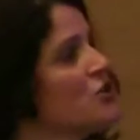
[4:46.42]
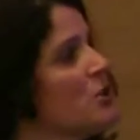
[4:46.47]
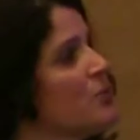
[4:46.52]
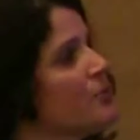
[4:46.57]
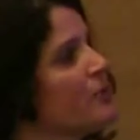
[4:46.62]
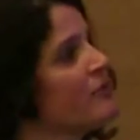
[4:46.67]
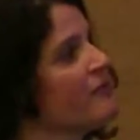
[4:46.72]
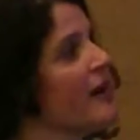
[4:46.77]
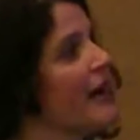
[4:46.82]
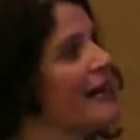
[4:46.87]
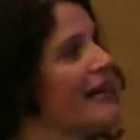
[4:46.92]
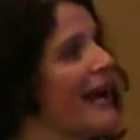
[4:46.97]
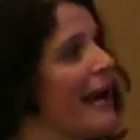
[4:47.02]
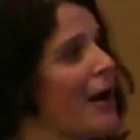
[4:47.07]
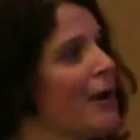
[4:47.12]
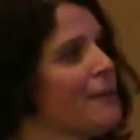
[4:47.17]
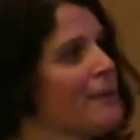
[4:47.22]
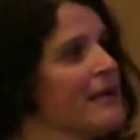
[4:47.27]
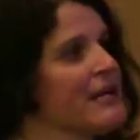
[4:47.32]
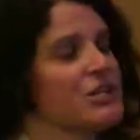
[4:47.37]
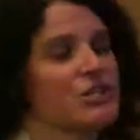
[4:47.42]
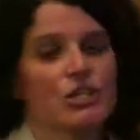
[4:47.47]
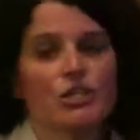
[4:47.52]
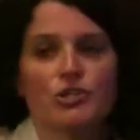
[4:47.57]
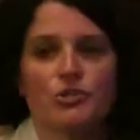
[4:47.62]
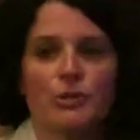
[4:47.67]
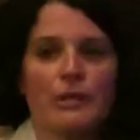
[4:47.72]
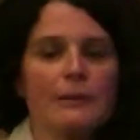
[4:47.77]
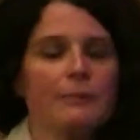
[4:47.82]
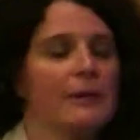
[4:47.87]
provide outpatient
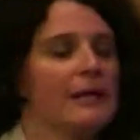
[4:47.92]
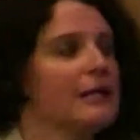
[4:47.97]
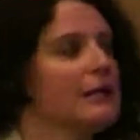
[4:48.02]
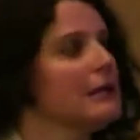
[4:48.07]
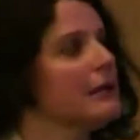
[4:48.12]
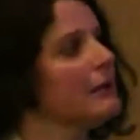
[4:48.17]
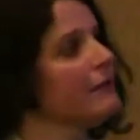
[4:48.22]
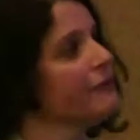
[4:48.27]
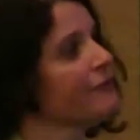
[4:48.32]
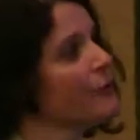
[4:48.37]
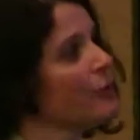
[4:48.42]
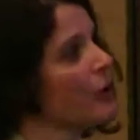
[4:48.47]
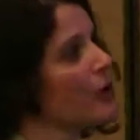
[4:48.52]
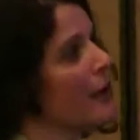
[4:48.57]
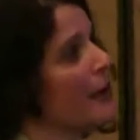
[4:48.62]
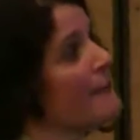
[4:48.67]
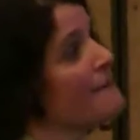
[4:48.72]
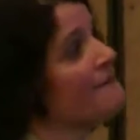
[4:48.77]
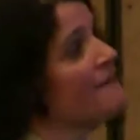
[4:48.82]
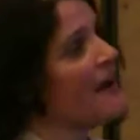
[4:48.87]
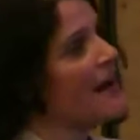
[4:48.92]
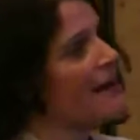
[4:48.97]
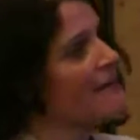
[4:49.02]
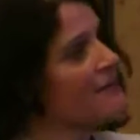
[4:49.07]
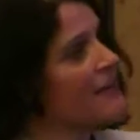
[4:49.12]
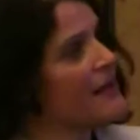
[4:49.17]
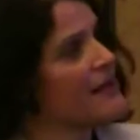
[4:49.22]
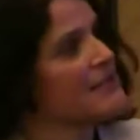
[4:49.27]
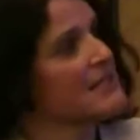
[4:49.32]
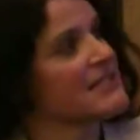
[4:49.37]
treatment for
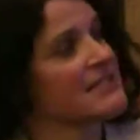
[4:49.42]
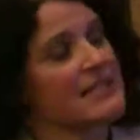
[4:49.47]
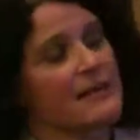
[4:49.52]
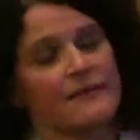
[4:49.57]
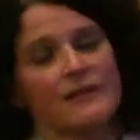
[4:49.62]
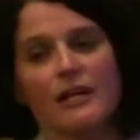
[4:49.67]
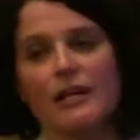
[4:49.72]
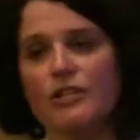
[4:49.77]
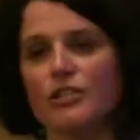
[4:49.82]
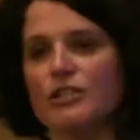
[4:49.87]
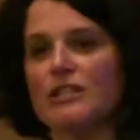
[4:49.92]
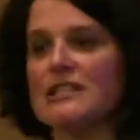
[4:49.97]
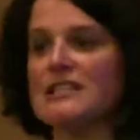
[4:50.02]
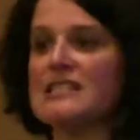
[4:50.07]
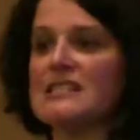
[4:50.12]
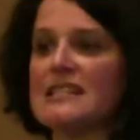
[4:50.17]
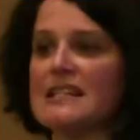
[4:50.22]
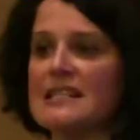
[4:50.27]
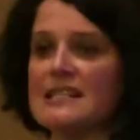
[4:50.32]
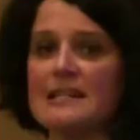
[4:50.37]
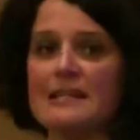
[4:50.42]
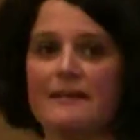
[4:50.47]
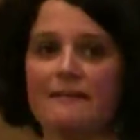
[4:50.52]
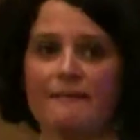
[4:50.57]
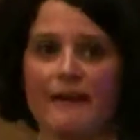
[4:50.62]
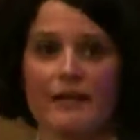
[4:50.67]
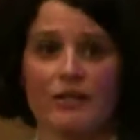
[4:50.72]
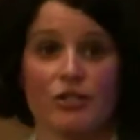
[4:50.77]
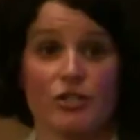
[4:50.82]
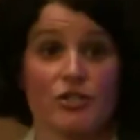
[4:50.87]
5,760
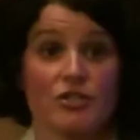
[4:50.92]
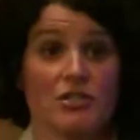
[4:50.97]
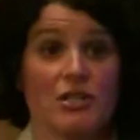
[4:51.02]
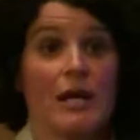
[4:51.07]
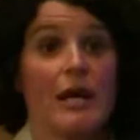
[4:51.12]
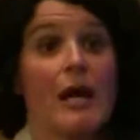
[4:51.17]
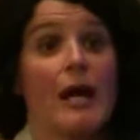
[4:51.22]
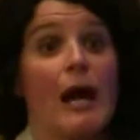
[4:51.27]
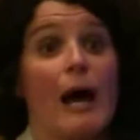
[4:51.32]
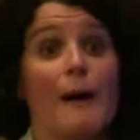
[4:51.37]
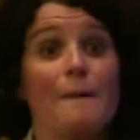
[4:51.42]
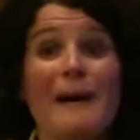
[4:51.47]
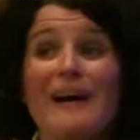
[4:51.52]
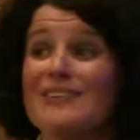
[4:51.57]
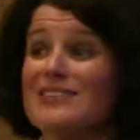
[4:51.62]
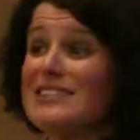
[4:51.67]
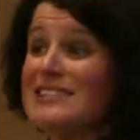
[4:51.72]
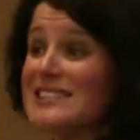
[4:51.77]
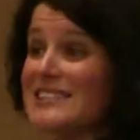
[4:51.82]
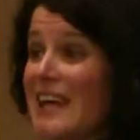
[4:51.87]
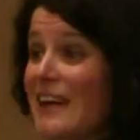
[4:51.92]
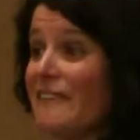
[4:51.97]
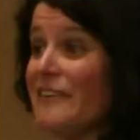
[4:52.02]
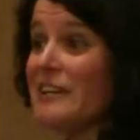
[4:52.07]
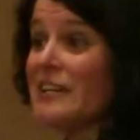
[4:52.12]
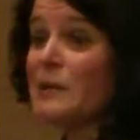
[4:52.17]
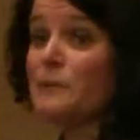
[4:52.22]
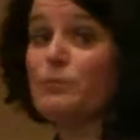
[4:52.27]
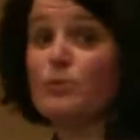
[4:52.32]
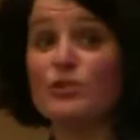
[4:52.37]
offenders. About
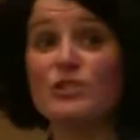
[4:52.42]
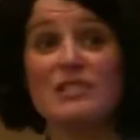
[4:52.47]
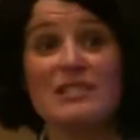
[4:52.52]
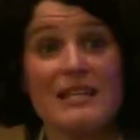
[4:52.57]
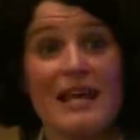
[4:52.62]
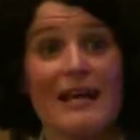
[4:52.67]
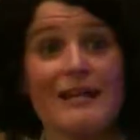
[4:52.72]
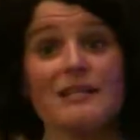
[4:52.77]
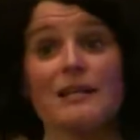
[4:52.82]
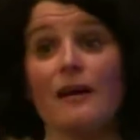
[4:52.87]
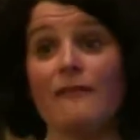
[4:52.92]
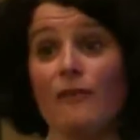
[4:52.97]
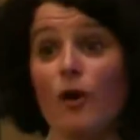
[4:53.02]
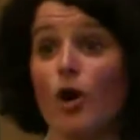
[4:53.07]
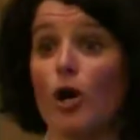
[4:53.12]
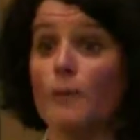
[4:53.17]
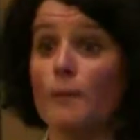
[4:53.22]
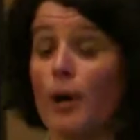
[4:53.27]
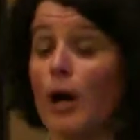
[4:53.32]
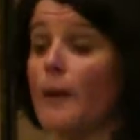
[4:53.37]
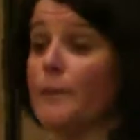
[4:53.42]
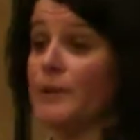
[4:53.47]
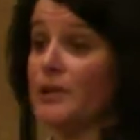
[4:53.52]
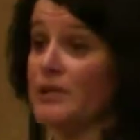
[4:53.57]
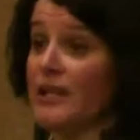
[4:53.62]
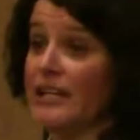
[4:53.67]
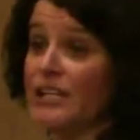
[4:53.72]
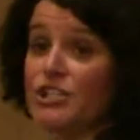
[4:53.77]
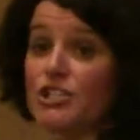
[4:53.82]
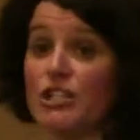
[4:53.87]
70% of our
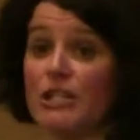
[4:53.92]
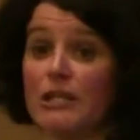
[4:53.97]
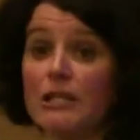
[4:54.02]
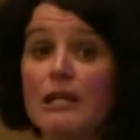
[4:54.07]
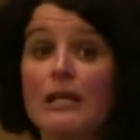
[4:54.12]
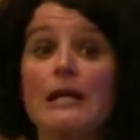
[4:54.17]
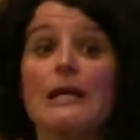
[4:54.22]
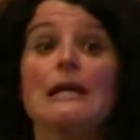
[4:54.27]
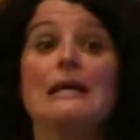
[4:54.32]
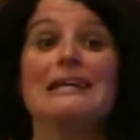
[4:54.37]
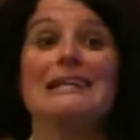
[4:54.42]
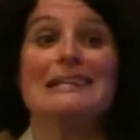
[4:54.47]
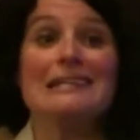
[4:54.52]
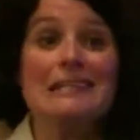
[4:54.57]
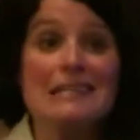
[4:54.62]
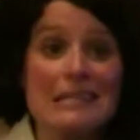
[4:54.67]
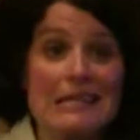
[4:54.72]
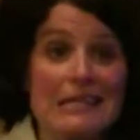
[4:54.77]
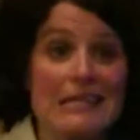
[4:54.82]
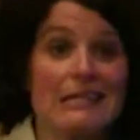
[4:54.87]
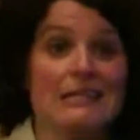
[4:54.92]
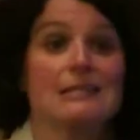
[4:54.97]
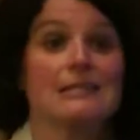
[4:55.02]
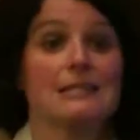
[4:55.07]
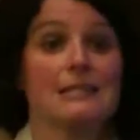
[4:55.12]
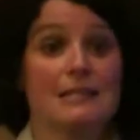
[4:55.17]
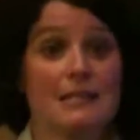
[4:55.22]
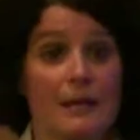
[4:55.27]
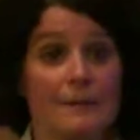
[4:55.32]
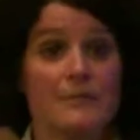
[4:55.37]
population
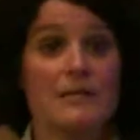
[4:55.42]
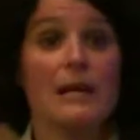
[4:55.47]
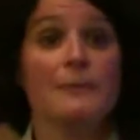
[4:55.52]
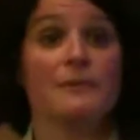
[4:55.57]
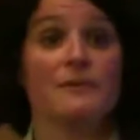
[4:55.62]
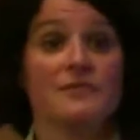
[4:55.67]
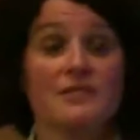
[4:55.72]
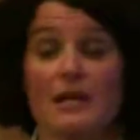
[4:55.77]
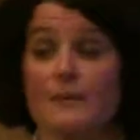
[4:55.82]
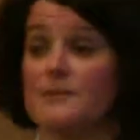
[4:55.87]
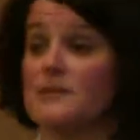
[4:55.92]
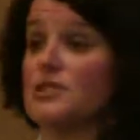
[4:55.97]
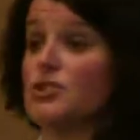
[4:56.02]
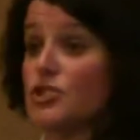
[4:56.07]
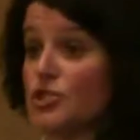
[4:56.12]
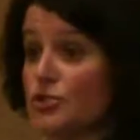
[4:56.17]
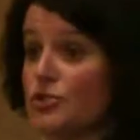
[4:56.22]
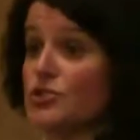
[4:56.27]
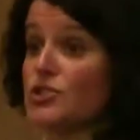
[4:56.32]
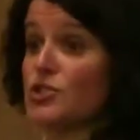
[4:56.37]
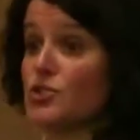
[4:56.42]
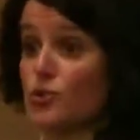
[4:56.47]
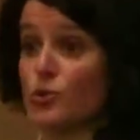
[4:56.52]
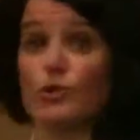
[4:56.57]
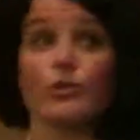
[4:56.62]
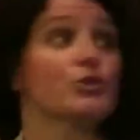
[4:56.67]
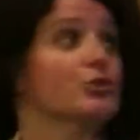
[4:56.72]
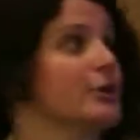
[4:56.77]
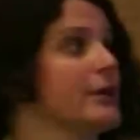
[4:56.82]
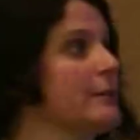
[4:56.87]
needs some type of substance use
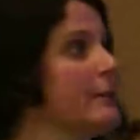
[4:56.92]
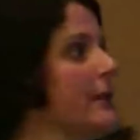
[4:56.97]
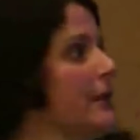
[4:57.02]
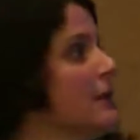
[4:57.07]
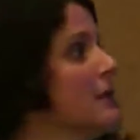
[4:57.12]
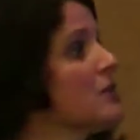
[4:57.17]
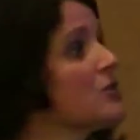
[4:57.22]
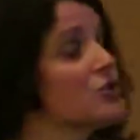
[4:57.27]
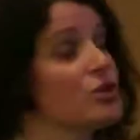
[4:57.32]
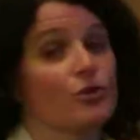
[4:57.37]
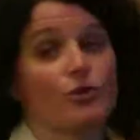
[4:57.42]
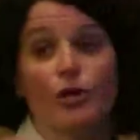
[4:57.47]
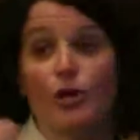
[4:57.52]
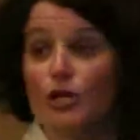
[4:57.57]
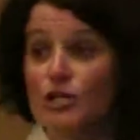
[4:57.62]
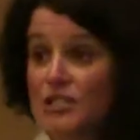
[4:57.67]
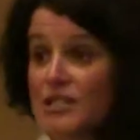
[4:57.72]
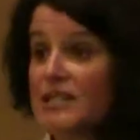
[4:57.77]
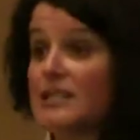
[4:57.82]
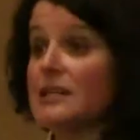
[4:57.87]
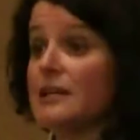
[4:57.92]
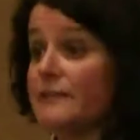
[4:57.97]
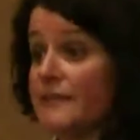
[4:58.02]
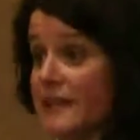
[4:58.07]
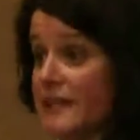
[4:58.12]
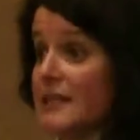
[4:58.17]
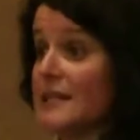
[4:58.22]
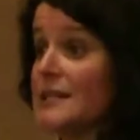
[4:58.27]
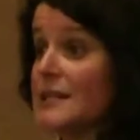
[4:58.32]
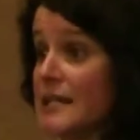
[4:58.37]
disorder treatment. So there are
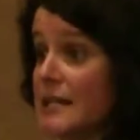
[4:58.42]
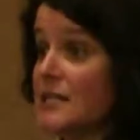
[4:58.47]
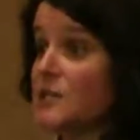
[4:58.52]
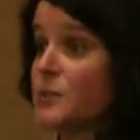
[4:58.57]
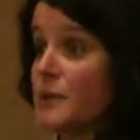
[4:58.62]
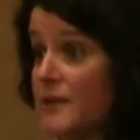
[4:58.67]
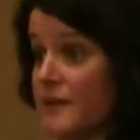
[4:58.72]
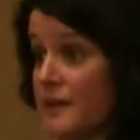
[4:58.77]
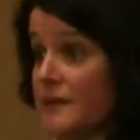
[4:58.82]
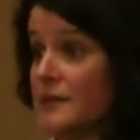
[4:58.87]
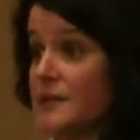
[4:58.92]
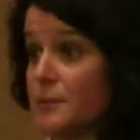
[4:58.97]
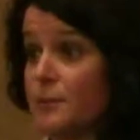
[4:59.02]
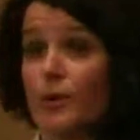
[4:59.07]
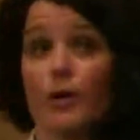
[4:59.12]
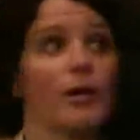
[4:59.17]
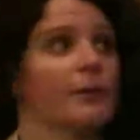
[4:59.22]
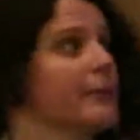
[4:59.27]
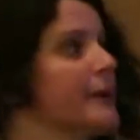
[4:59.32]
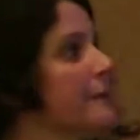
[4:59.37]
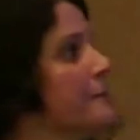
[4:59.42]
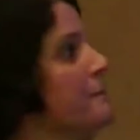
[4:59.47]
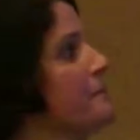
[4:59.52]
significant needs within the department.